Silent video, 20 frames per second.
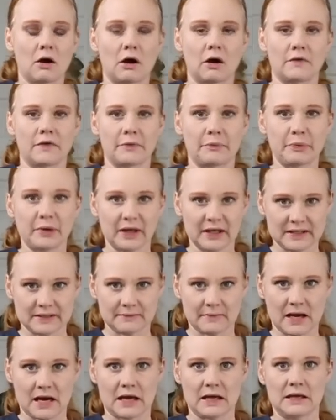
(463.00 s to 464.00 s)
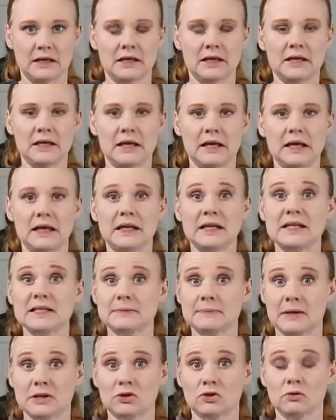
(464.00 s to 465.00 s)
On the PIXMA, any
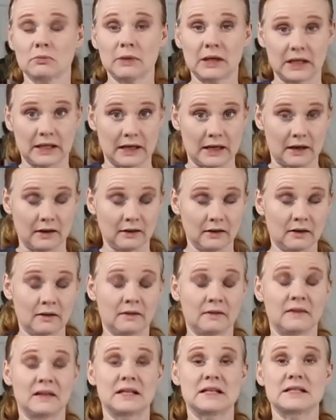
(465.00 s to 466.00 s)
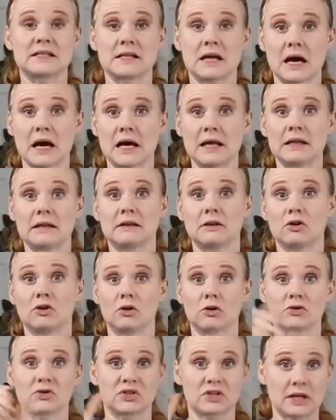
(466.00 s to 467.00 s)
special media that is not
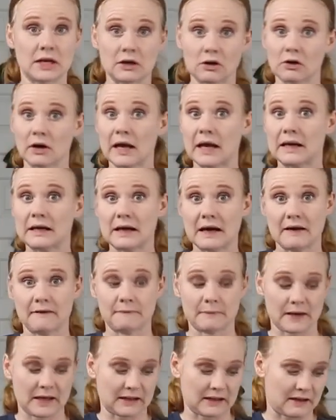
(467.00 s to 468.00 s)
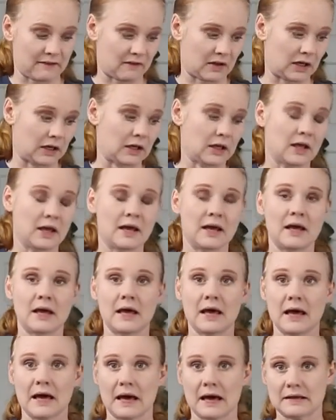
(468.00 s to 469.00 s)
your standard 8.5 by 11
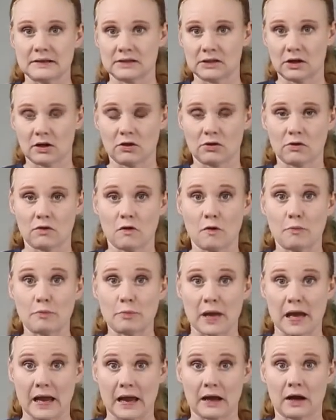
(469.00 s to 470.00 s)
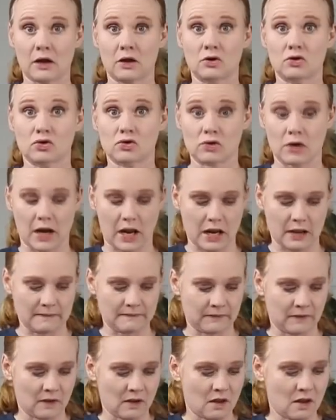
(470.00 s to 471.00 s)
has to go through the back tray.
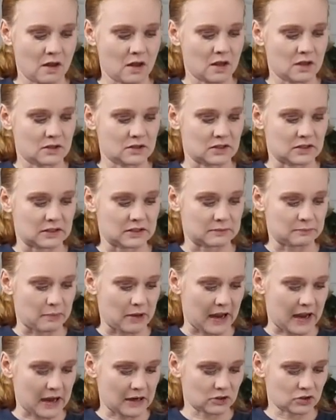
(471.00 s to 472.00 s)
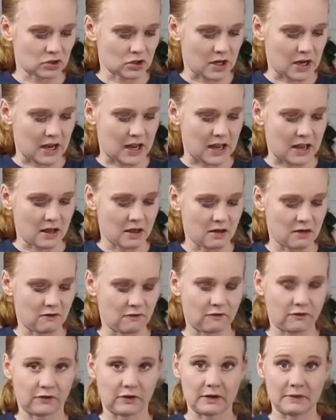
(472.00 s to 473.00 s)
So this back tray
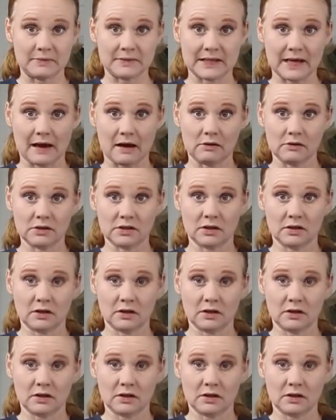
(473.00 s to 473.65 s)
slips out,